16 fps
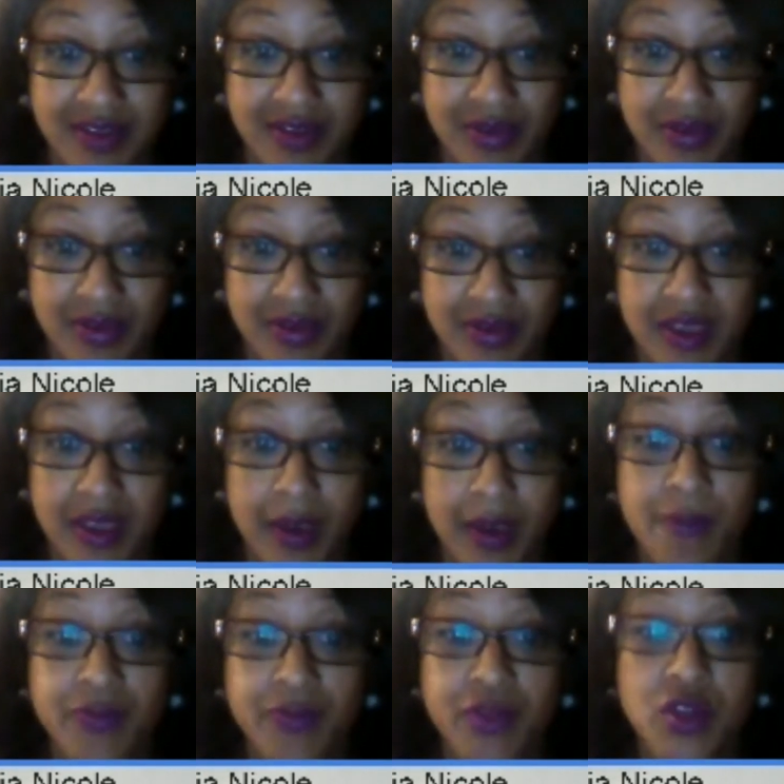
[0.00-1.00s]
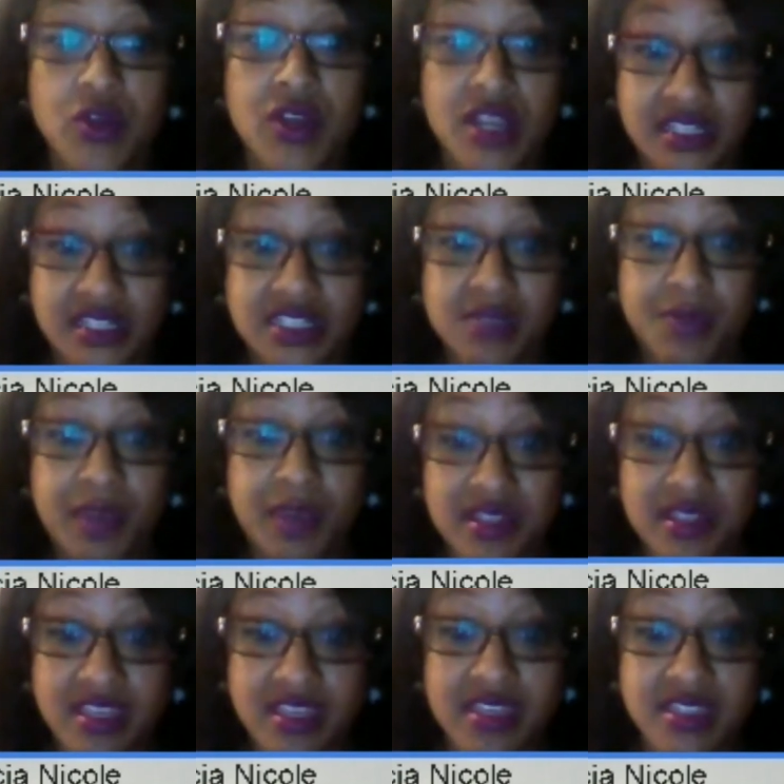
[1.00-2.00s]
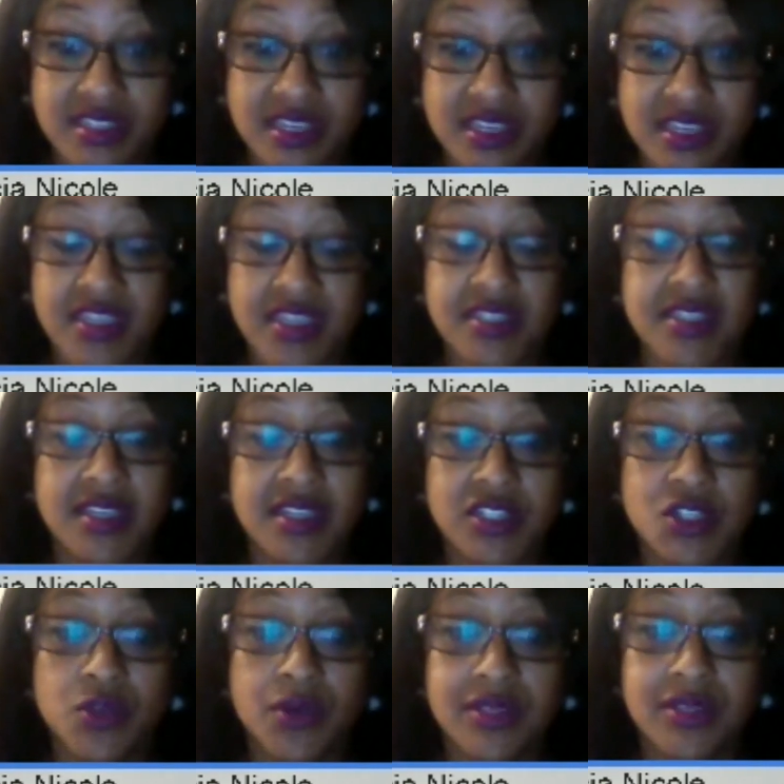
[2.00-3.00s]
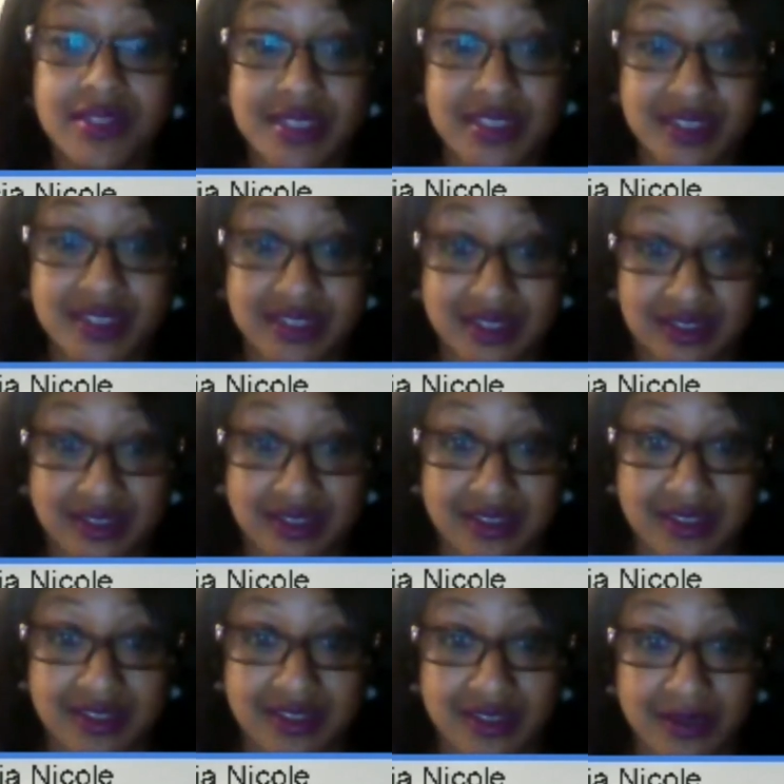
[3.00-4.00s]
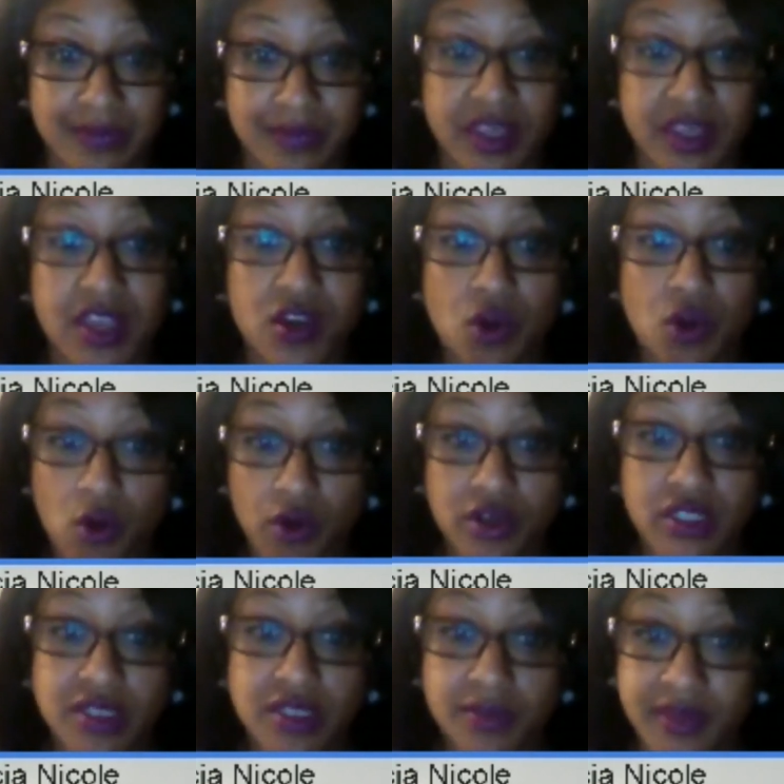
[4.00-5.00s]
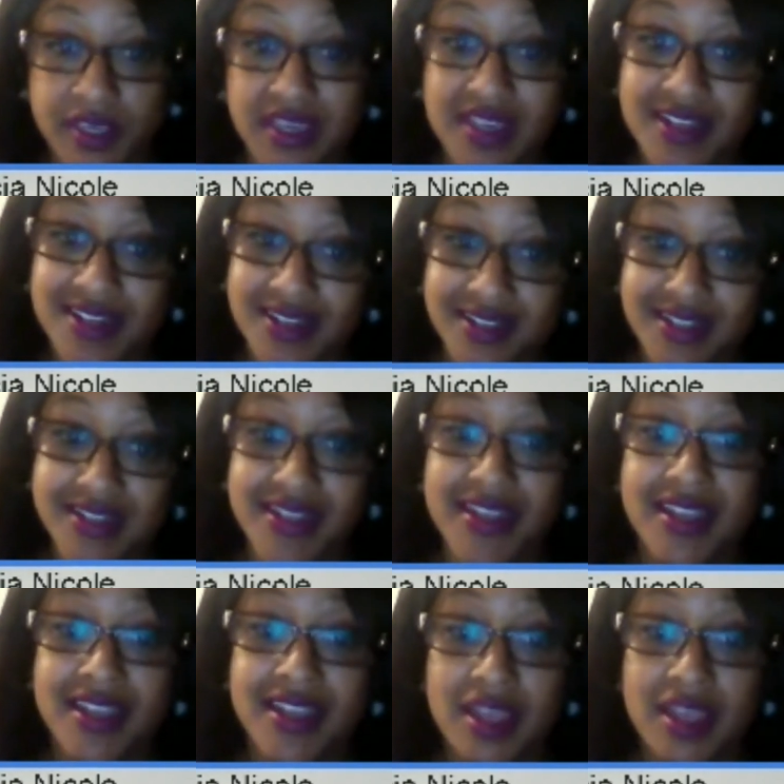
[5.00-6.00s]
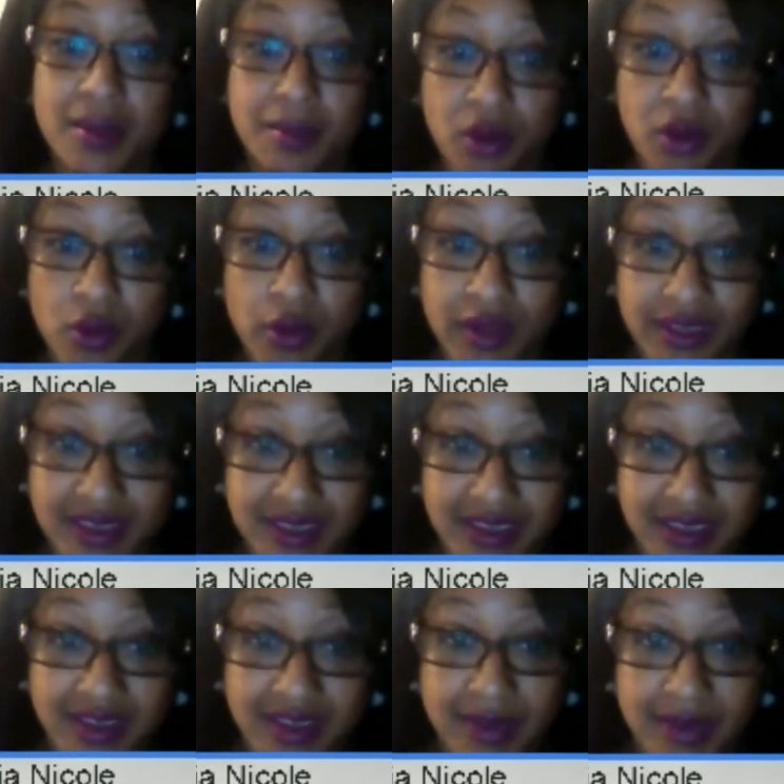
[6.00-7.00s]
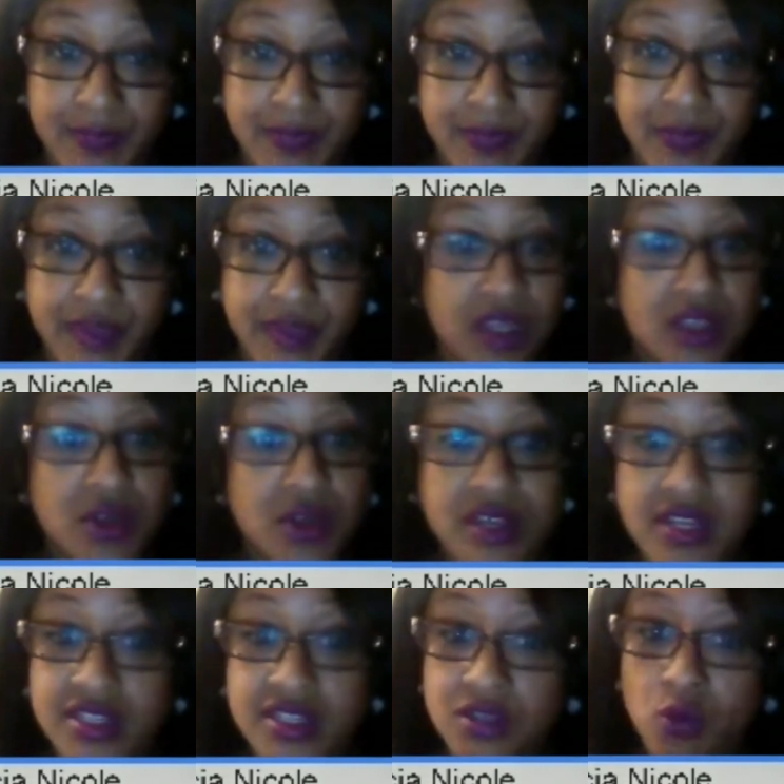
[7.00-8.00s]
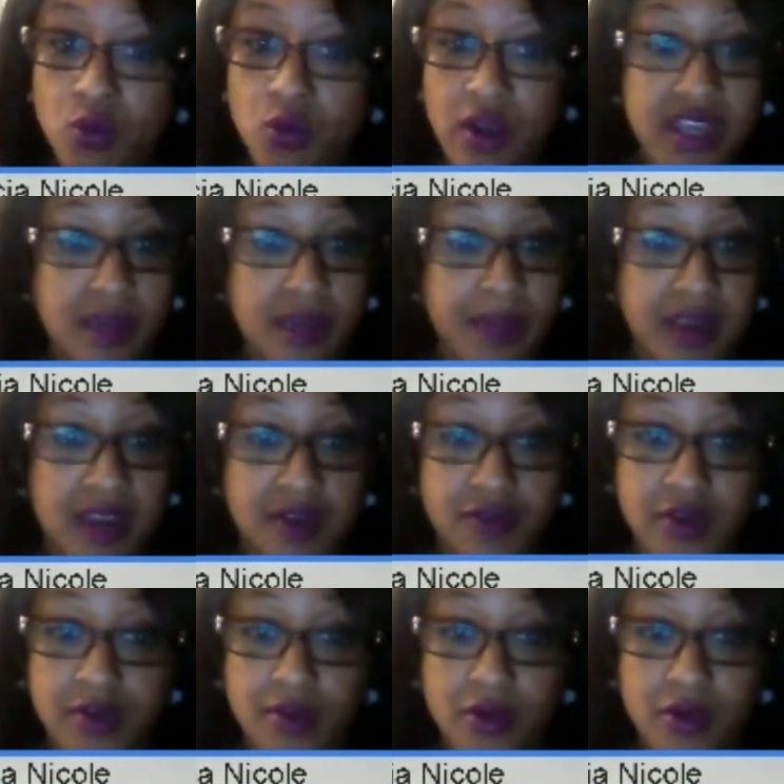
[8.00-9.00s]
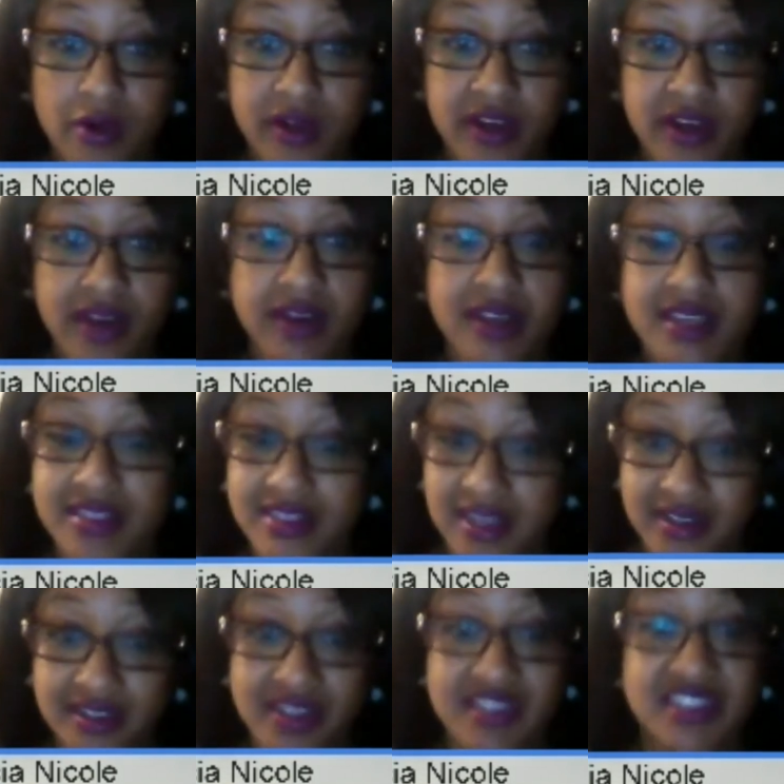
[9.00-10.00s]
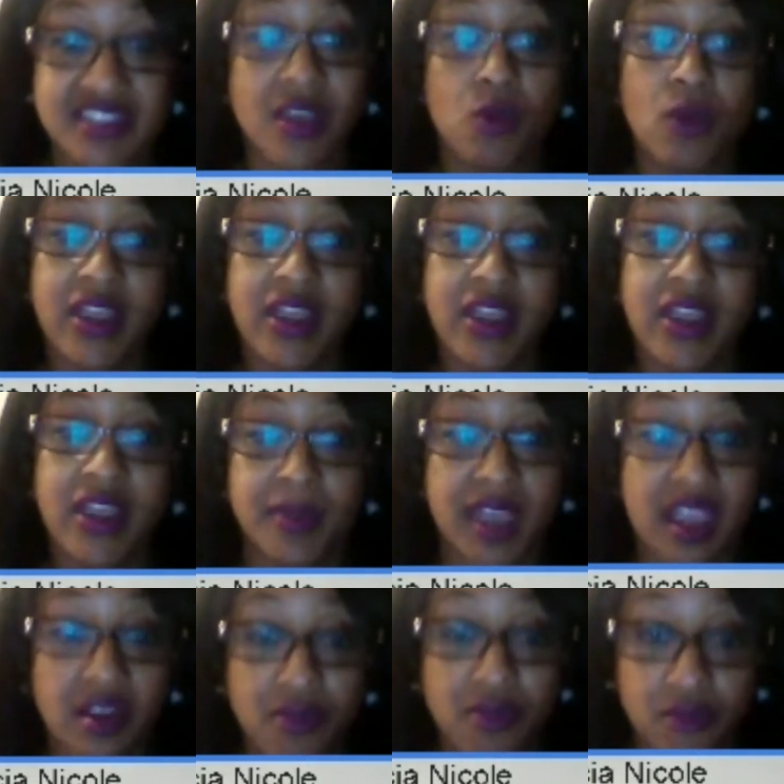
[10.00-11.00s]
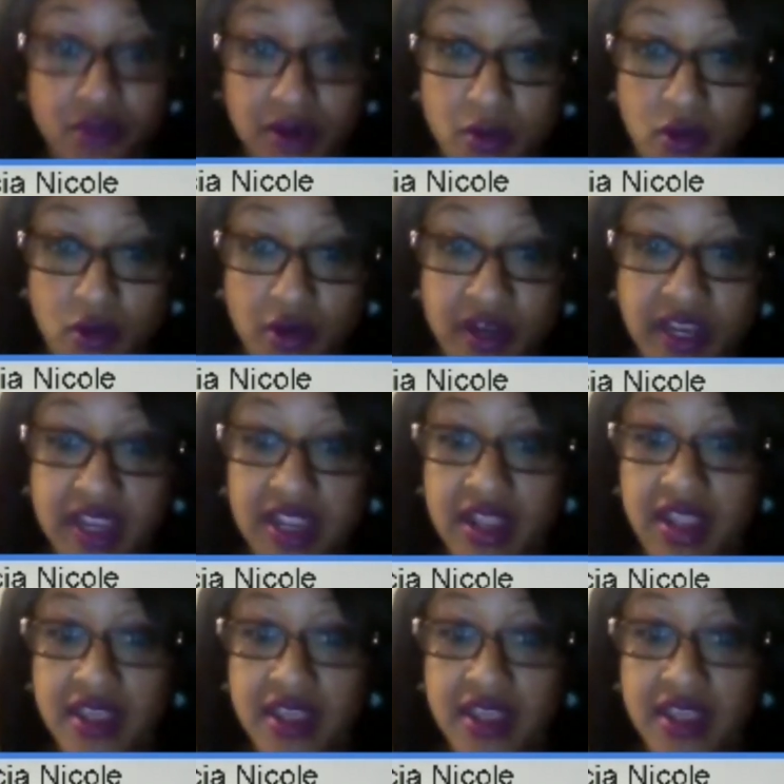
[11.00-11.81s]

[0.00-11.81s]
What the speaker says: Okay? You need to speak these things into existence in order to be a good employee. You need to wake up every morning. Yes, I did say wake up every morning.